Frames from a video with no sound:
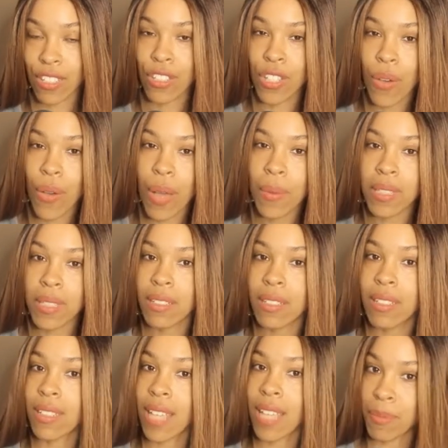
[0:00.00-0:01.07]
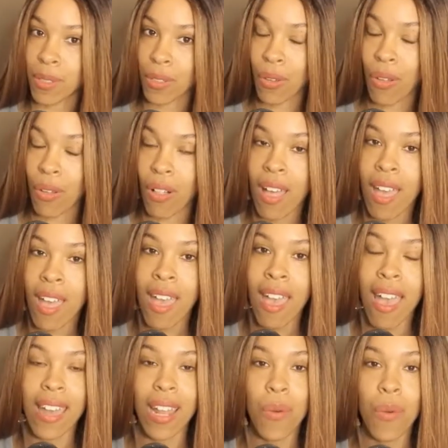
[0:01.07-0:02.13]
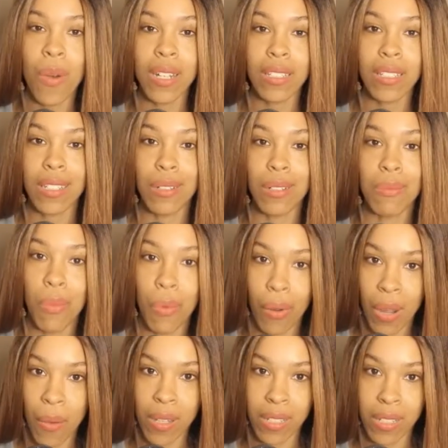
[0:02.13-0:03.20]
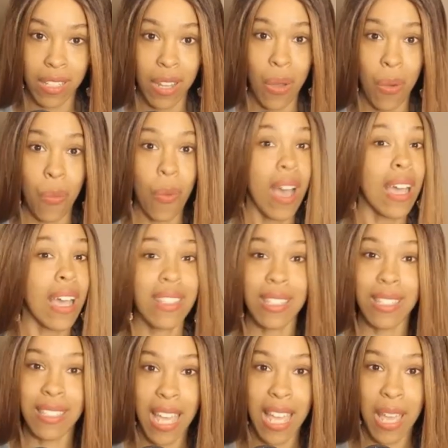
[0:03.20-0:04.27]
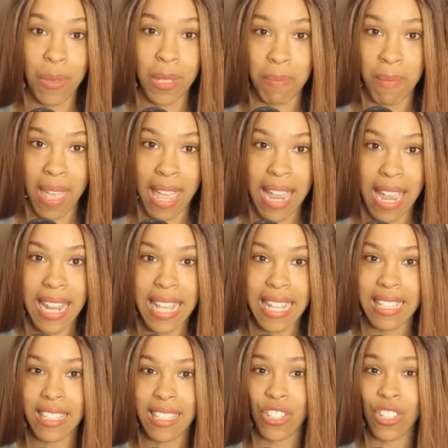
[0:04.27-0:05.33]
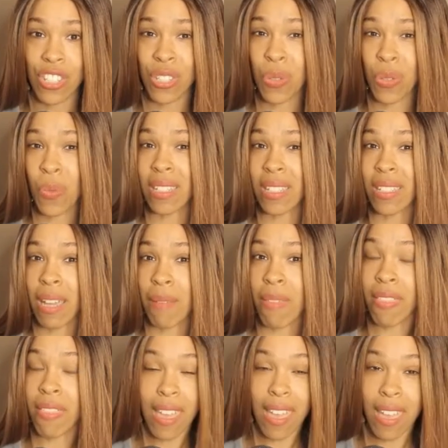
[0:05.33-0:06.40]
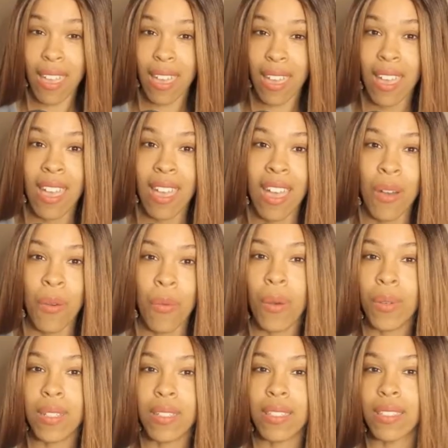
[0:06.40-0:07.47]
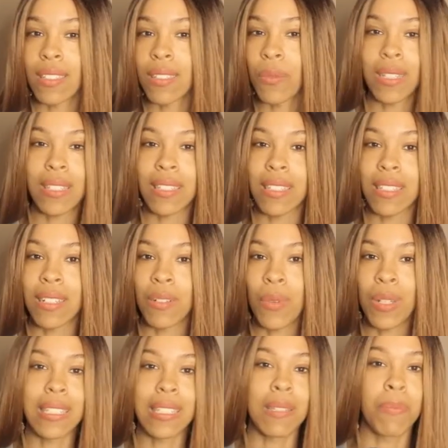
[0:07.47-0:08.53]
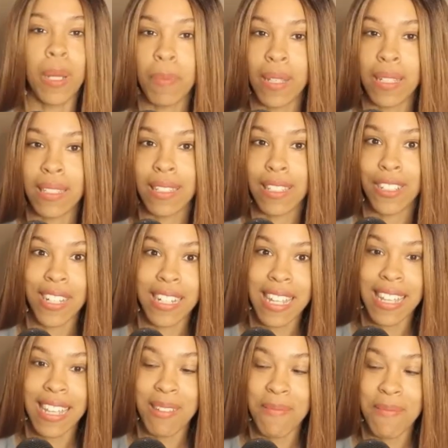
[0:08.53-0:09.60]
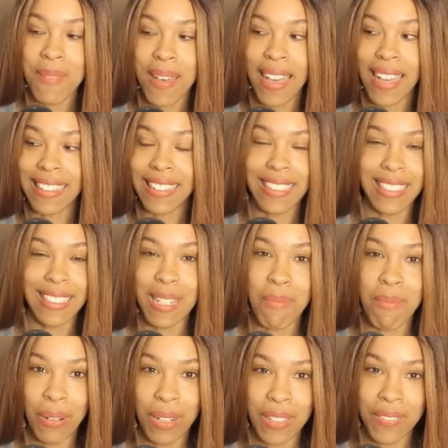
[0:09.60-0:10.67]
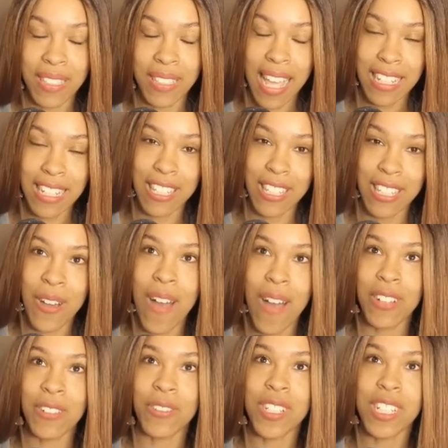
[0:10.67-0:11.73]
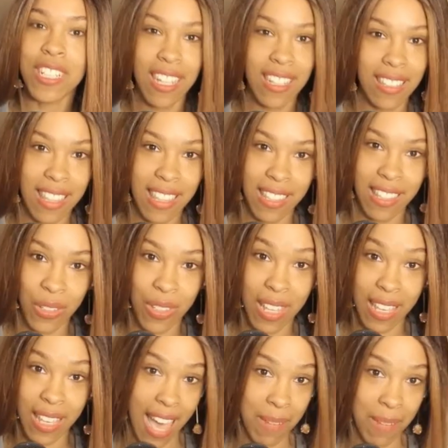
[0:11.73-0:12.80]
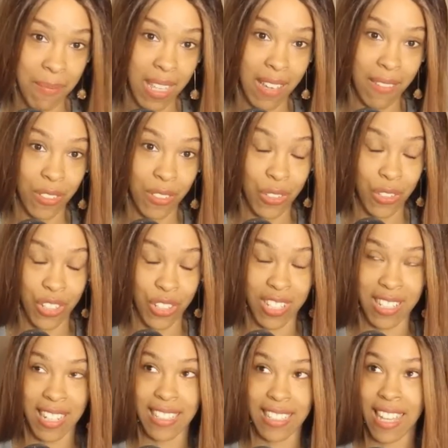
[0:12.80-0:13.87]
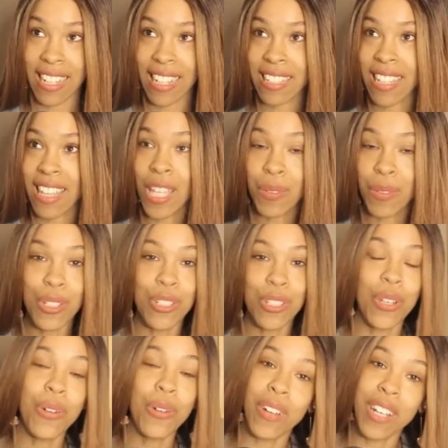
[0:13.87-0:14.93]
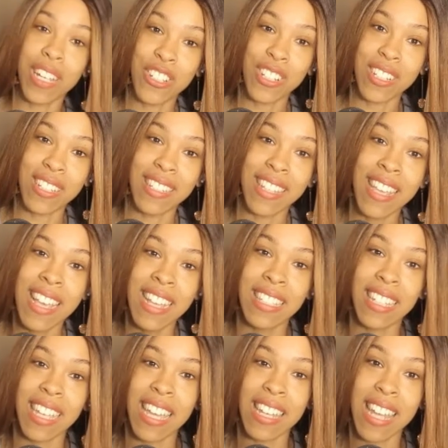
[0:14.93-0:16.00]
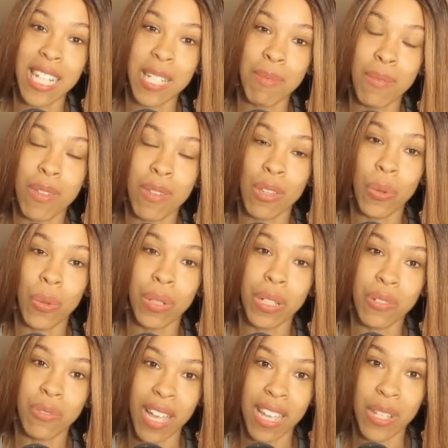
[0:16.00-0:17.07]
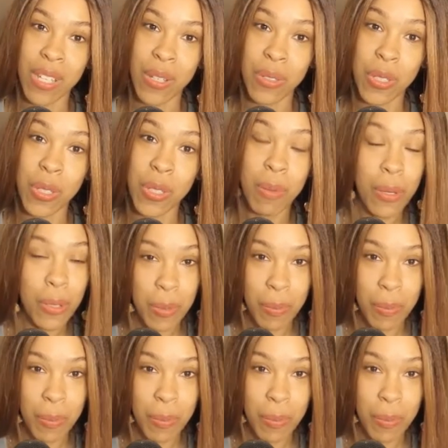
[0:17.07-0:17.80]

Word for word: So I was a little skeptical, and I wanted to know more. I wanted to know why this day was made. Is this just a one-time thing? What's the purpose? Is there any behind-the-scenes motives? And so I reached out to the Academy of Nutrition and Dietetics, and they were so gracious to connect me with Lori Wright, who's a spokesperson